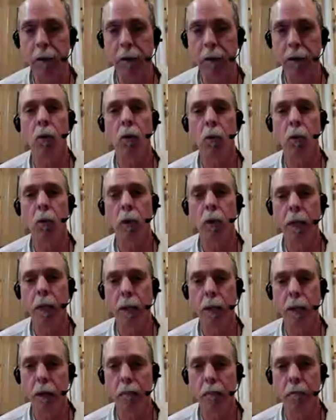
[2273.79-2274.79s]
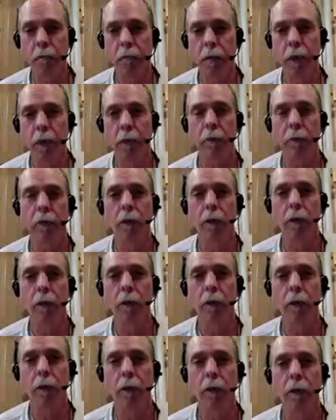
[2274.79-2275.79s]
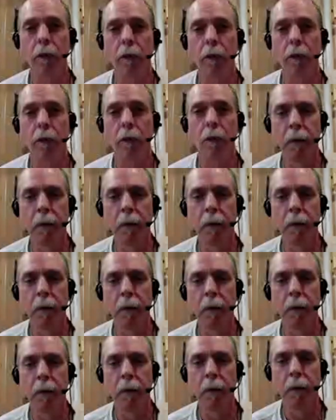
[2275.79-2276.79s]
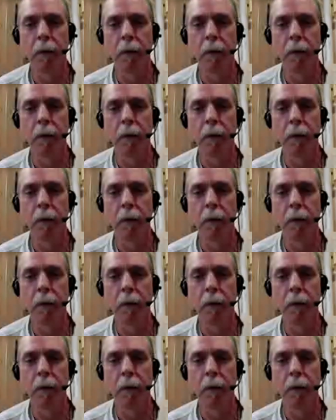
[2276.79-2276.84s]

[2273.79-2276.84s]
You have to know when they come. You have to know where they go.